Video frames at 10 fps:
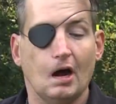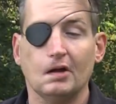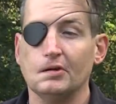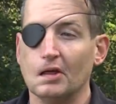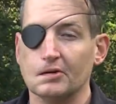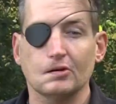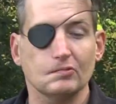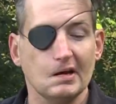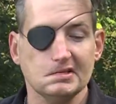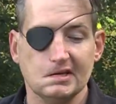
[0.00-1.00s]
Another
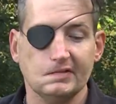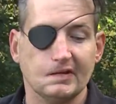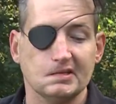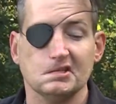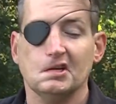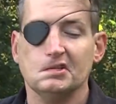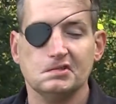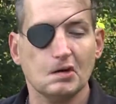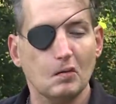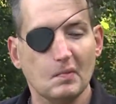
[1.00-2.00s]
great defense.
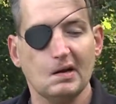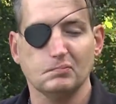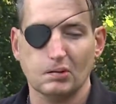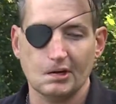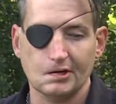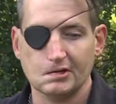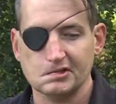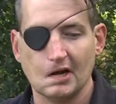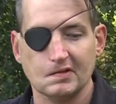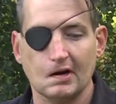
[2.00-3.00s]
So many
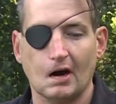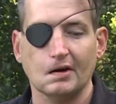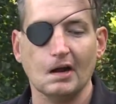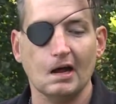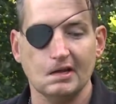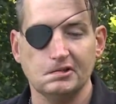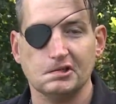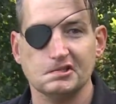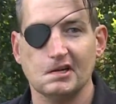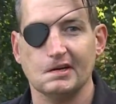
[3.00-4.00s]
predators out there are not
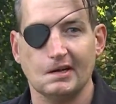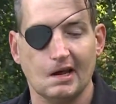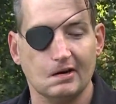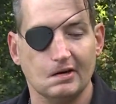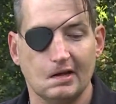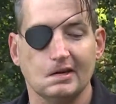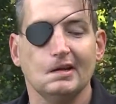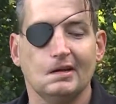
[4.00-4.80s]
interested in carrion,